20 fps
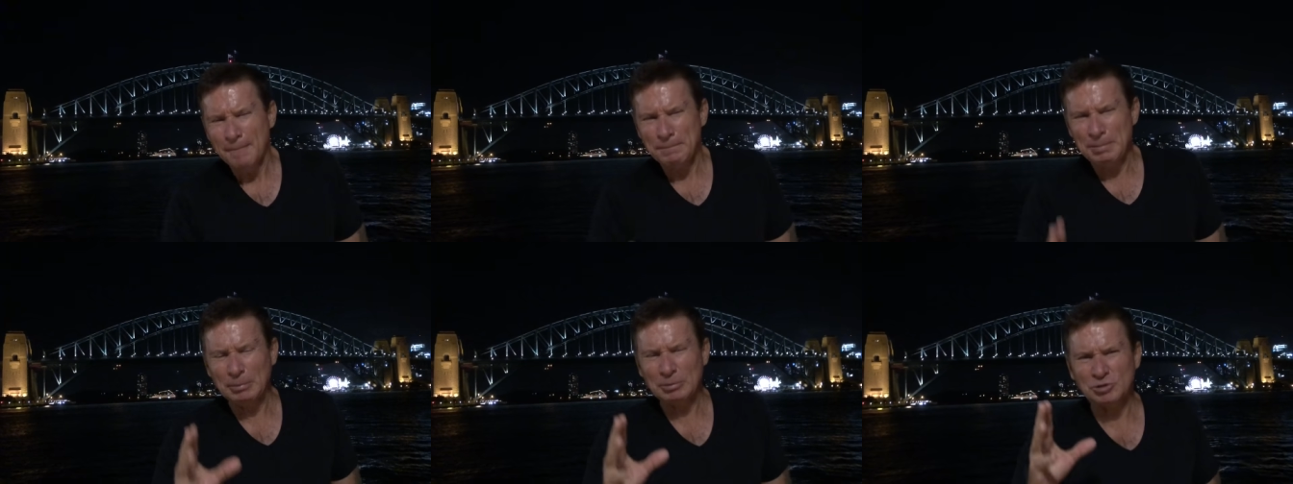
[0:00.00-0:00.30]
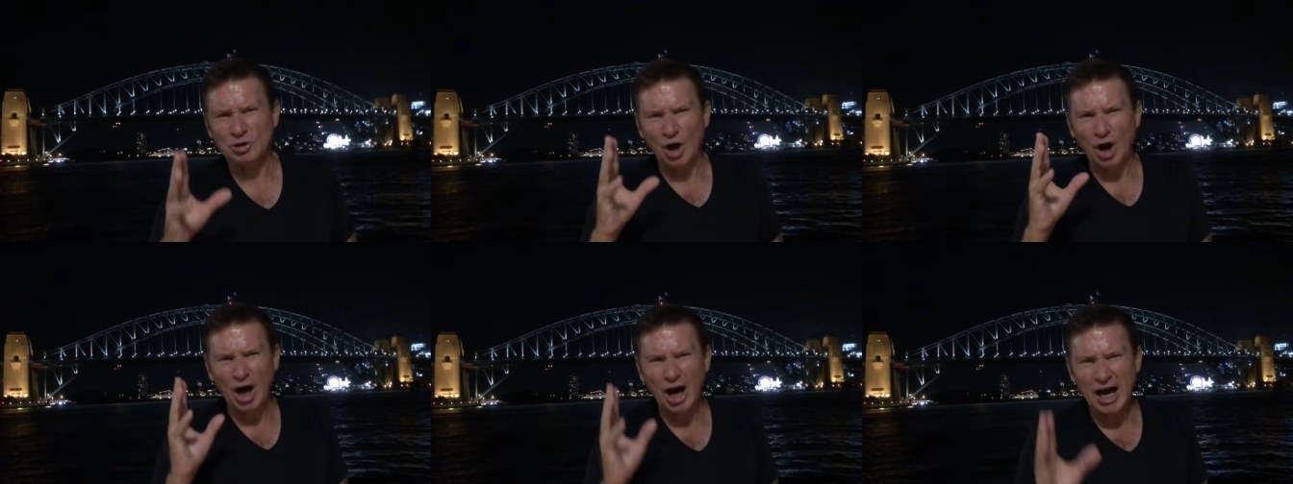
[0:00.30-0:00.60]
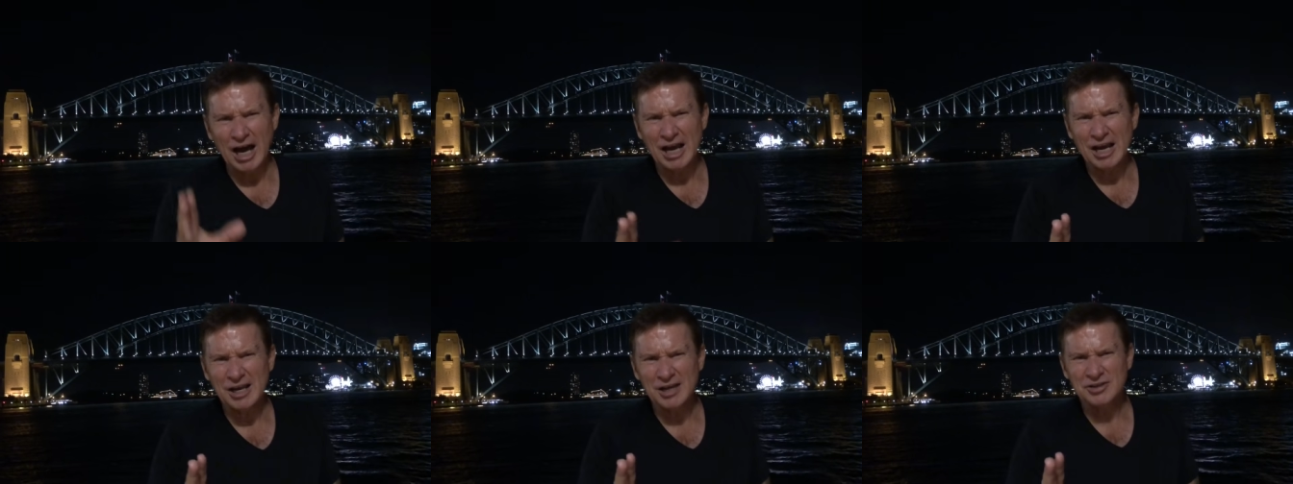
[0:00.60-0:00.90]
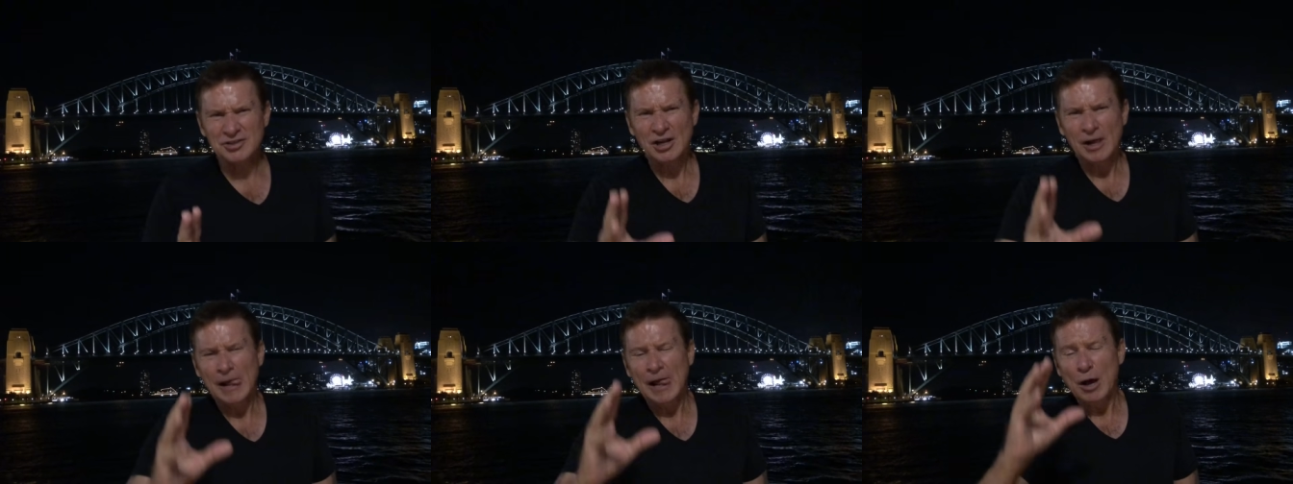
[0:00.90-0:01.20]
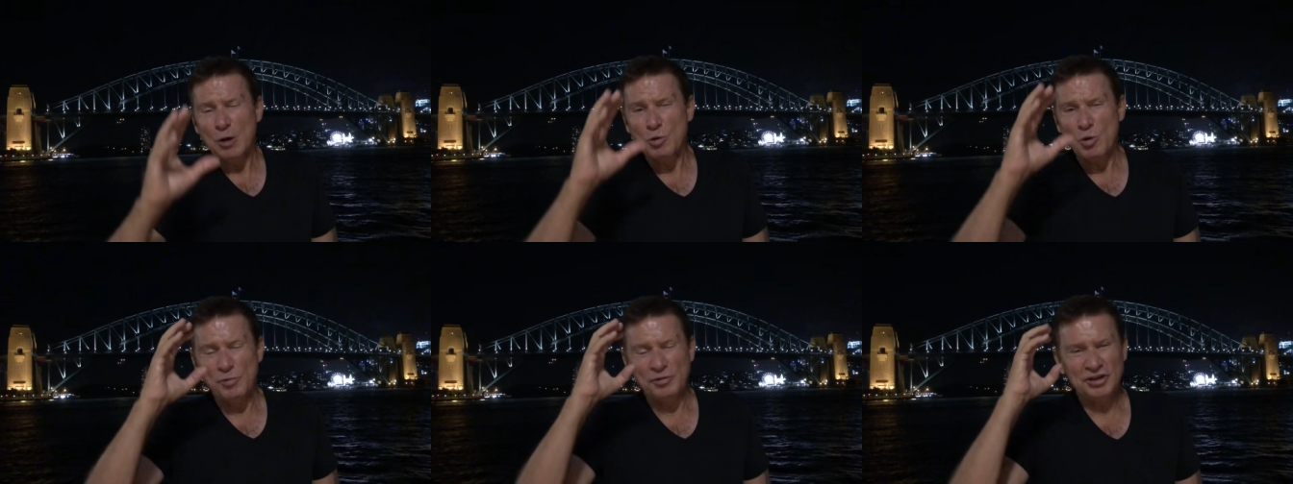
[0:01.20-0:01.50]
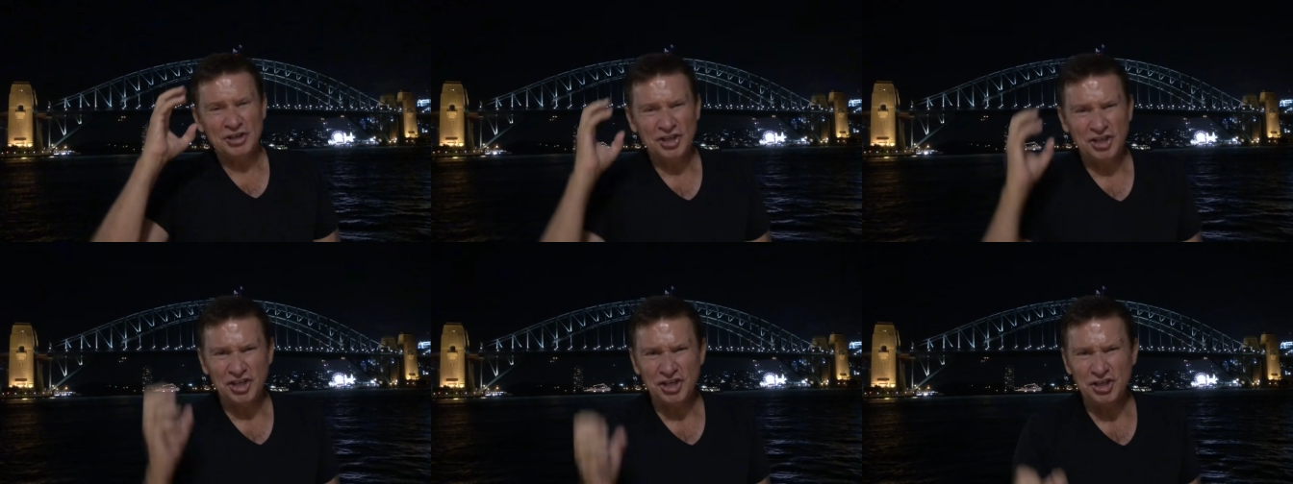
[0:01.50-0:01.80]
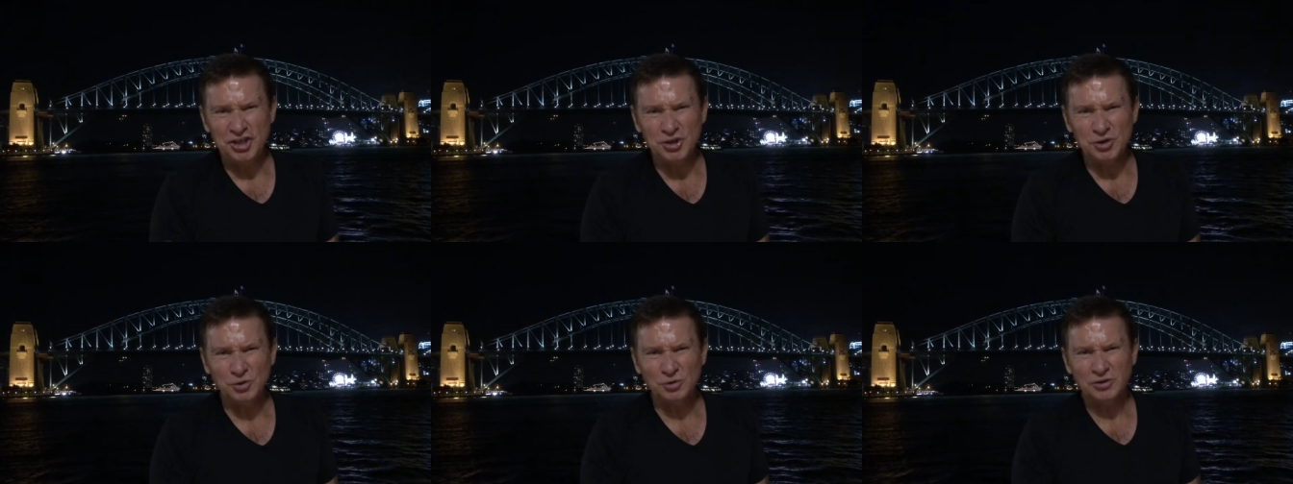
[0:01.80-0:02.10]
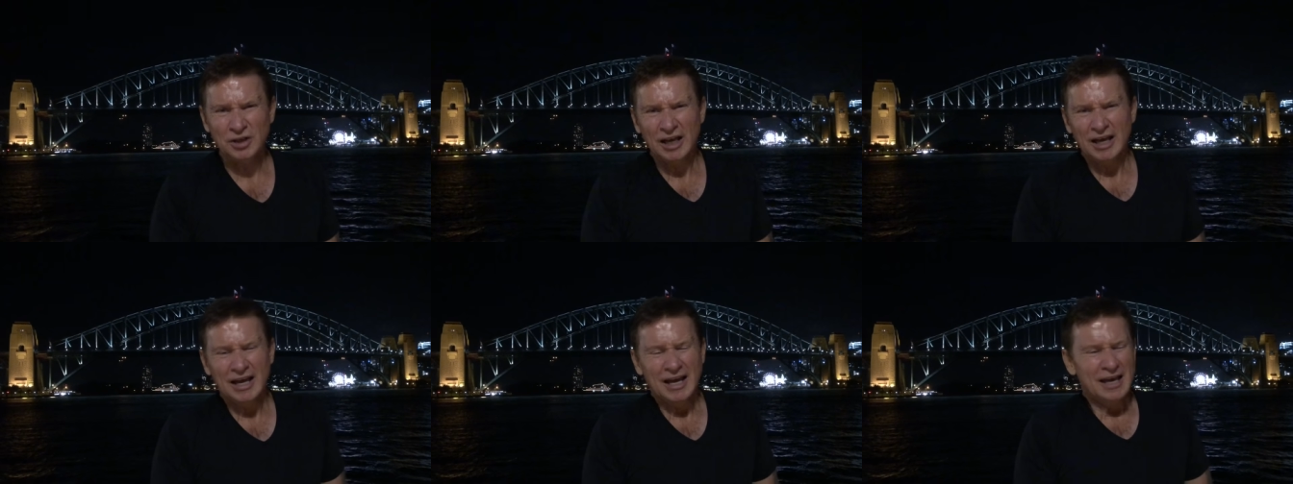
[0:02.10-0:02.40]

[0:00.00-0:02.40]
people's eyes will be healed.